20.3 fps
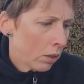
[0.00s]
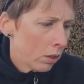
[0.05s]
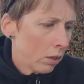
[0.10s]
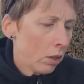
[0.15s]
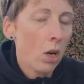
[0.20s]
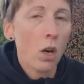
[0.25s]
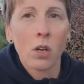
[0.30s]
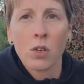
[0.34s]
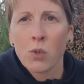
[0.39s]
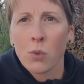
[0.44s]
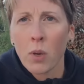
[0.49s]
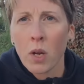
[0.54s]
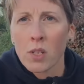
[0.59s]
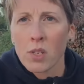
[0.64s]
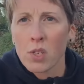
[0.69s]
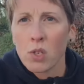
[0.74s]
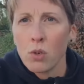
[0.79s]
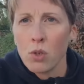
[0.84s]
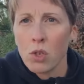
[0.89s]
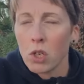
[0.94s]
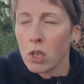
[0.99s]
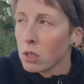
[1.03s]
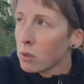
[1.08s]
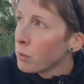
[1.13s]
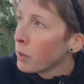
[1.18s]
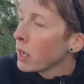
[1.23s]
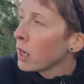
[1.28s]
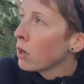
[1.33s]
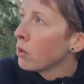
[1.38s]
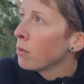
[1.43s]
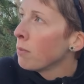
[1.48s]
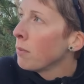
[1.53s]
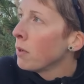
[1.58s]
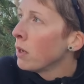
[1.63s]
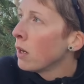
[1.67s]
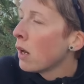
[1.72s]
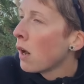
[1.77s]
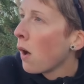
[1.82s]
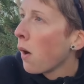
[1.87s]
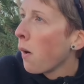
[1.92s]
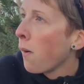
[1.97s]
No, because we got sushi on the way home,
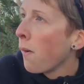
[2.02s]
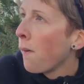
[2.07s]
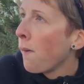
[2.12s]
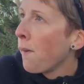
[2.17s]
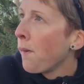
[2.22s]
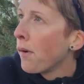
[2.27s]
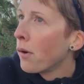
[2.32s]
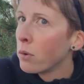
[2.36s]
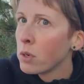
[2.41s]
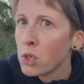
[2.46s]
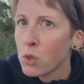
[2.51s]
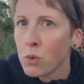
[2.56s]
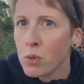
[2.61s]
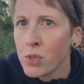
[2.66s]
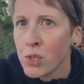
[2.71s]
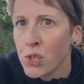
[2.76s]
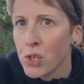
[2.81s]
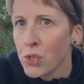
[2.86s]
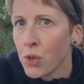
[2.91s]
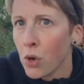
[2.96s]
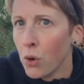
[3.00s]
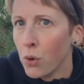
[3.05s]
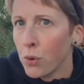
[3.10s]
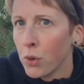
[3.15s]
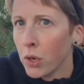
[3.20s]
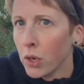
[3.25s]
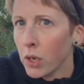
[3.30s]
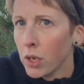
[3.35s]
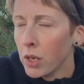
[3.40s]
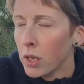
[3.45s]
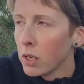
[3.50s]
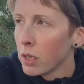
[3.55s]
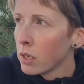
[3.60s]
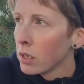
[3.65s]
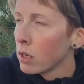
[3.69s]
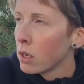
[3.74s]
which was so good.